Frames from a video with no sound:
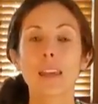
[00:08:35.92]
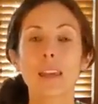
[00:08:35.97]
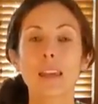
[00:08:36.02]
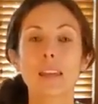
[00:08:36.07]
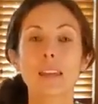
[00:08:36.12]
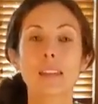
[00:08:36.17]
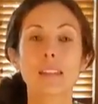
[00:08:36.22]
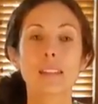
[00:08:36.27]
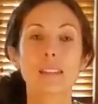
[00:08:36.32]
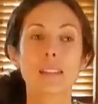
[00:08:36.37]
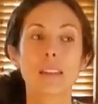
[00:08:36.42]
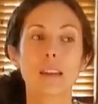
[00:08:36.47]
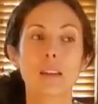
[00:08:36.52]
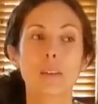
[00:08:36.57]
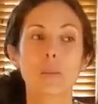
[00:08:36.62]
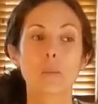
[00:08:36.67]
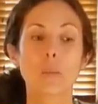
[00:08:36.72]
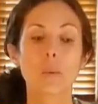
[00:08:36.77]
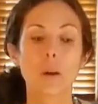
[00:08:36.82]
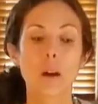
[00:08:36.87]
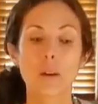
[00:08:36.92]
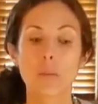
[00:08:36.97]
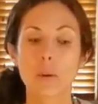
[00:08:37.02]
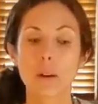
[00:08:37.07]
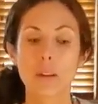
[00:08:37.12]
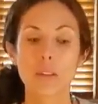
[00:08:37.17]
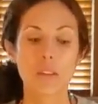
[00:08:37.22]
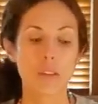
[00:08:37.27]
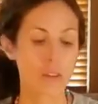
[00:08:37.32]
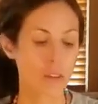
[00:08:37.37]
Is that one
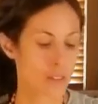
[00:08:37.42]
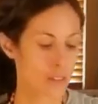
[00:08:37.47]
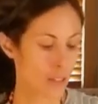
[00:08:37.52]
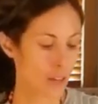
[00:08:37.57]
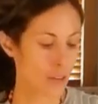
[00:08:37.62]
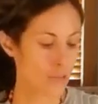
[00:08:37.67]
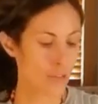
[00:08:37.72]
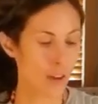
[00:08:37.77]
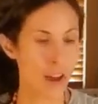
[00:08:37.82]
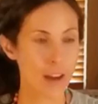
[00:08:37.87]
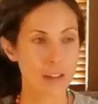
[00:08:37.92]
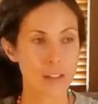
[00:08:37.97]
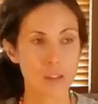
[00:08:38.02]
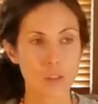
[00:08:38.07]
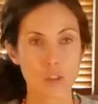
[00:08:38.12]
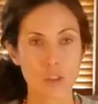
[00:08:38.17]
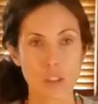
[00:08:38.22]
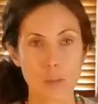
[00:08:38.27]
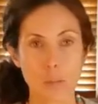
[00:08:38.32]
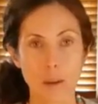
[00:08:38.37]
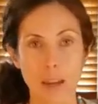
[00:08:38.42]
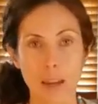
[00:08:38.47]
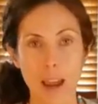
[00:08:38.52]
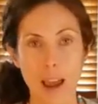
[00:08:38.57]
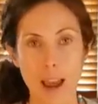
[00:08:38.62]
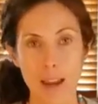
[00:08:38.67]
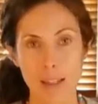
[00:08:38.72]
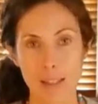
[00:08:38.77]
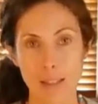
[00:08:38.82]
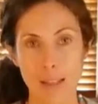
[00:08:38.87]
of the things that I find is just by
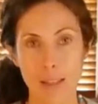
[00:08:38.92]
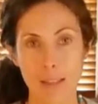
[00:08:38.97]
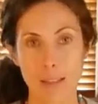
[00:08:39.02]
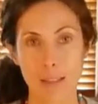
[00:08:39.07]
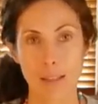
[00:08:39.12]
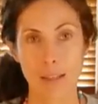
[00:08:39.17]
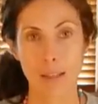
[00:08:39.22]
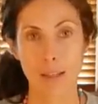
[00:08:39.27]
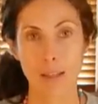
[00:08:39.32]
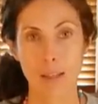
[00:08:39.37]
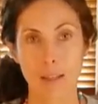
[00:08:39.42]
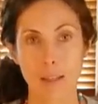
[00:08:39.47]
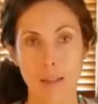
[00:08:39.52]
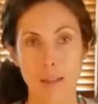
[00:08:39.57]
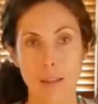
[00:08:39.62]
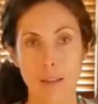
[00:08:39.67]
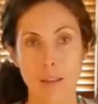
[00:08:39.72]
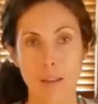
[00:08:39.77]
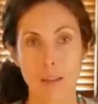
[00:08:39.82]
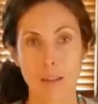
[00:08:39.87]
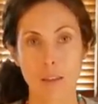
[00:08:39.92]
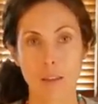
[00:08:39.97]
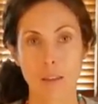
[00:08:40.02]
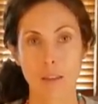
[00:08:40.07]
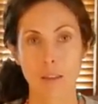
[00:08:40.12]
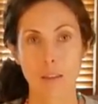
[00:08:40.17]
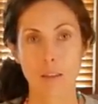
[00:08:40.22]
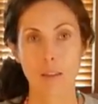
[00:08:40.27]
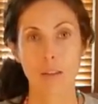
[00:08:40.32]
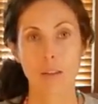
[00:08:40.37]
accessing
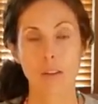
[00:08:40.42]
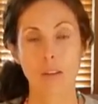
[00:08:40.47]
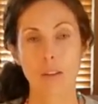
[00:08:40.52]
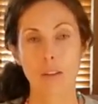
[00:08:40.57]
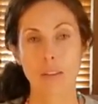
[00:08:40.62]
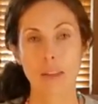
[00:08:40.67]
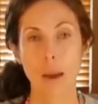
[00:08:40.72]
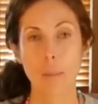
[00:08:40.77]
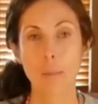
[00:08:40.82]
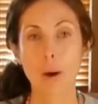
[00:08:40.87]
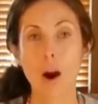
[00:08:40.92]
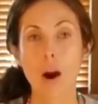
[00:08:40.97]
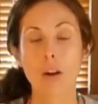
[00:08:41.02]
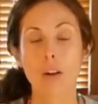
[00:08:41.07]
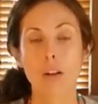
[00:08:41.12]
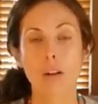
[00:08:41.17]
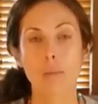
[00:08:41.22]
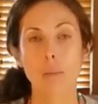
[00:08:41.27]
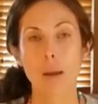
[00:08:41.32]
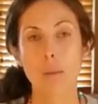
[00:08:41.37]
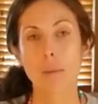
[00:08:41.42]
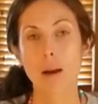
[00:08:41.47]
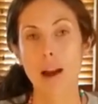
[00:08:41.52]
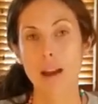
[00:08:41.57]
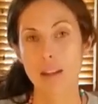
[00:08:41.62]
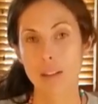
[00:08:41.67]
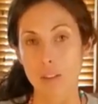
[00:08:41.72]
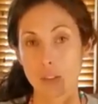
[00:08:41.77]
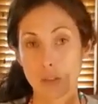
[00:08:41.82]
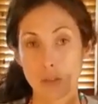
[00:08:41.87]
that part in my
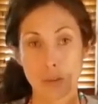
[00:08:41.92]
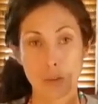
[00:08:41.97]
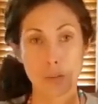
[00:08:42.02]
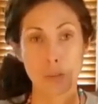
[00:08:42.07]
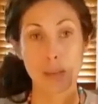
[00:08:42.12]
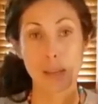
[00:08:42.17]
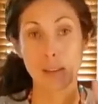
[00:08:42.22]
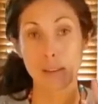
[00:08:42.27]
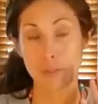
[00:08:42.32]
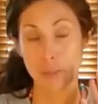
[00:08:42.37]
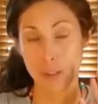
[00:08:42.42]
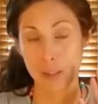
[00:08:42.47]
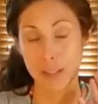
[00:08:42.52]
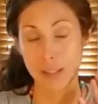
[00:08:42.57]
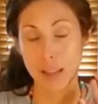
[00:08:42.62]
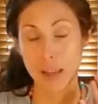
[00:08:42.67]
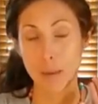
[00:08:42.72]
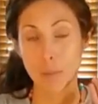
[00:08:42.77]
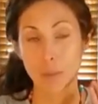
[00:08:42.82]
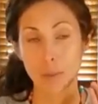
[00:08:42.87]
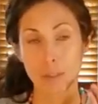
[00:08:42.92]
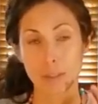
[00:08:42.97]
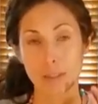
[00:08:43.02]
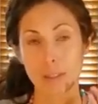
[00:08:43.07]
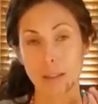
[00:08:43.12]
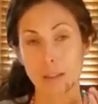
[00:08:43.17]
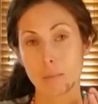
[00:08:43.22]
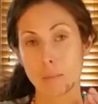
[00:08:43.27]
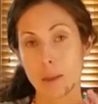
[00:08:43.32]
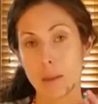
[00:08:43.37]
body. So for me, for example, it's
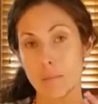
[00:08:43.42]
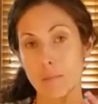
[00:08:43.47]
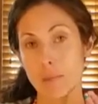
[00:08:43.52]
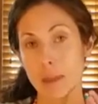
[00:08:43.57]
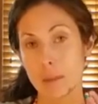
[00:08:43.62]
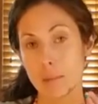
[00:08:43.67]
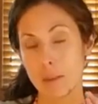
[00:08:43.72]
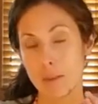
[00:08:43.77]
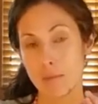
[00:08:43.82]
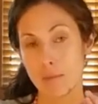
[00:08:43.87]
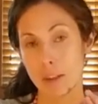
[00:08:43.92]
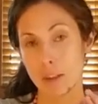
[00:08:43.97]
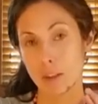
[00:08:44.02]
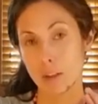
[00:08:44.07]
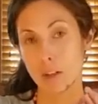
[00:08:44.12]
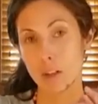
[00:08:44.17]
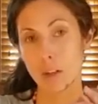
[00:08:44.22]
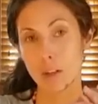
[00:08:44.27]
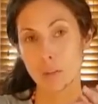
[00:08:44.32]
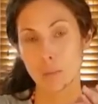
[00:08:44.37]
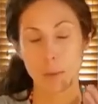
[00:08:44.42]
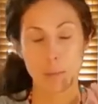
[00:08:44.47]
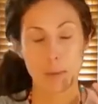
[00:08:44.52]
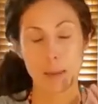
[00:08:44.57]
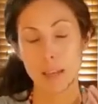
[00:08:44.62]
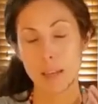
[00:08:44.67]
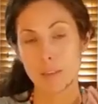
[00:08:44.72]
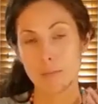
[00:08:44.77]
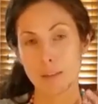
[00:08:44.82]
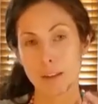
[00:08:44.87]
like my baby finger, my
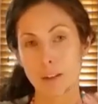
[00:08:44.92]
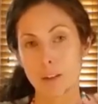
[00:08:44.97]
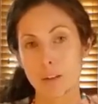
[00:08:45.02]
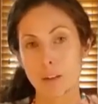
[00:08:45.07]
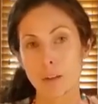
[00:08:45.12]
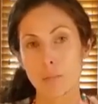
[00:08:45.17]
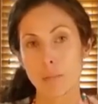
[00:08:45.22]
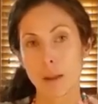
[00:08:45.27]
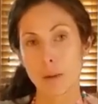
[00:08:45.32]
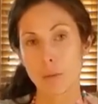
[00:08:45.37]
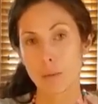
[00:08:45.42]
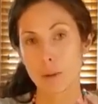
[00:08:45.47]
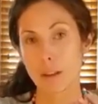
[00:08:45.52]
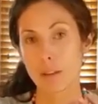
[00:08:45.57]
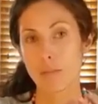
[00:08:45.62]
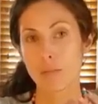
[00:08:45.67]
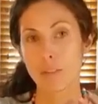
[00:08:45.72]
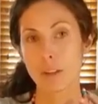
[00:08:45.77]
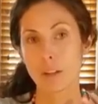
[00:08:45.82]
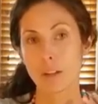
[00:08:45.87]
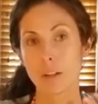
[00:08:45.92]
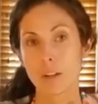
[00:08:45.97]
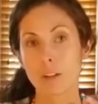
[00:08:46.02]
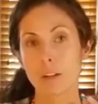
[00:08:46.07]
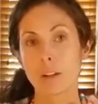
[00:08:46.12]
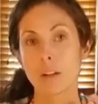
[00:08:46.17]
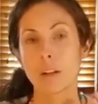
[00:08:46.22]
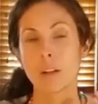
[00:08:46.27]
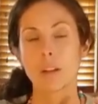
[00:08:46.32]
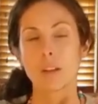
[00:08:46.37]
pinky finger, and my ring
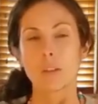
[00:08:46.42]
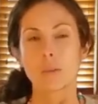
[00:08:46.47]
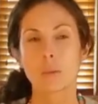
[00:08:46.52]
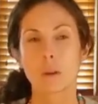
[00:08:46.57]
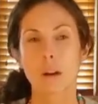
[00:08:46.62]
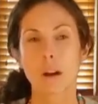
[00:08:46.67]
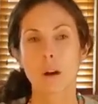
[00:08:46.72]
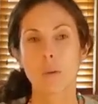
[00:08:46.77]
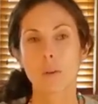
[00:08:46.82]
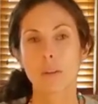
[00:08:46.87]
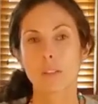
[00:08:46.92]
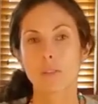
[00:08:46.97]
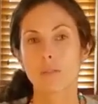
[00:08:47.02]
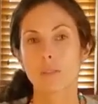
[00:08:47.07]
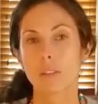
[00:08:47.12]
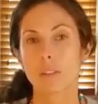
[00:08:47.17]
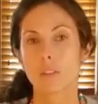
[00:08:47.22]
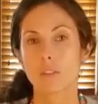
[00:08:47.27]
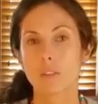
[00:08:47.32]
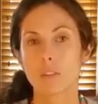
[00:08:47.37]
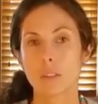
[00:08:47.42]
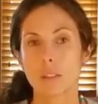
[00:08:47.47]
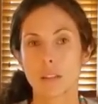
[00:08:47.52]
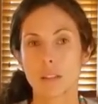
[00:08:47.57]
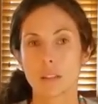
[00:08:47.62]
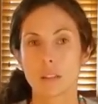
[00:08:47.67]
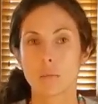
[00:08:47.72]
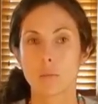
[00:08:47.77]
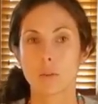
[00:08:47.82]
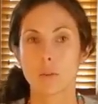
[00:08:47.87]
finger is where I always feel just
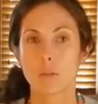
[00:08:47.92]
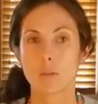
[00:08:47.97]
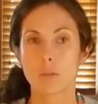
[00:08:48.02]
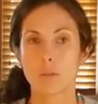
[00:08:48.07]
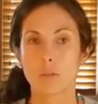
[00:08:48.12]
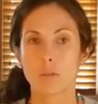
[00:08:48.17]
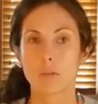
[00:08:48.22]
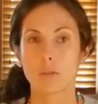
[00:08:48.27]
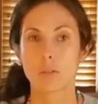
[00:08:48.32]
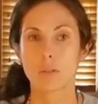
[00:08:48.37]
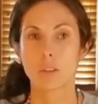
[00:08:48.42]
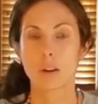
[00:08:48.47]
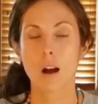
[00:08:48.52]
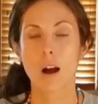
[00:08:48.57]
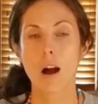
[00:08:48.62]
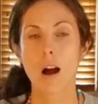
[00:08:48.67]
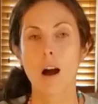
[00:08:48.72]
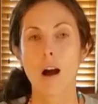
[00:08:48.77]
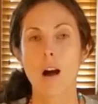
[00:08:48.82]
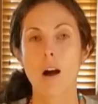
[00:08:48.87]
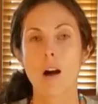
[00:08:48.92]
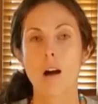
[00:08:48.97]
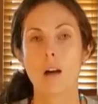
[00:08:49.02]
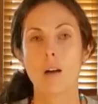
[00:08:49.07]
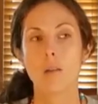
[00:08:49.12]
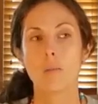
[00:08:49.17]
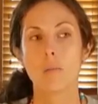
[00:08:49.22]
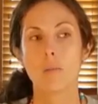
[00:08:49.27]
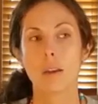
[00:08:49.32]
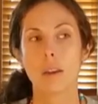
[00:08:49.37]
like the most
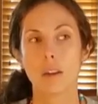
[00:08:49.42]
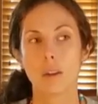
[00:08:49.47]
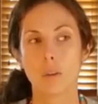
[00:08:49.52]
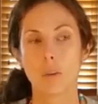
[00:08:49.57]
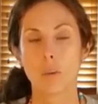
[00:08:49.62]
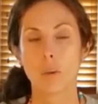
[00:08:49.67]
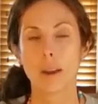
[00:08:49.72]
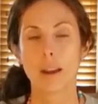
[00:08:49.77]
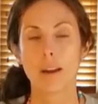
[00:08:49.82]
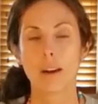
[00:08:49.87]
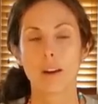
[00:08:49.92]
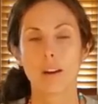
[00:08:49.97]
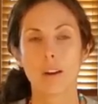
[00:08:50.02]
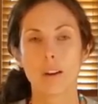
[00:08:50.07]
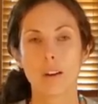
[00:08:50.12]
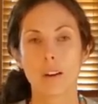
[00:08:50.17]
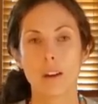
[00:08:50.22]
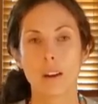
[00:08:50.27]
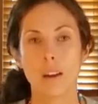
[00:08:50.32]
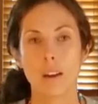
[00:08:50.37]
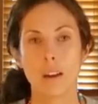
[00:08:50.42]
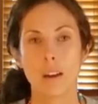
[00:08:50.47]
calm and aware.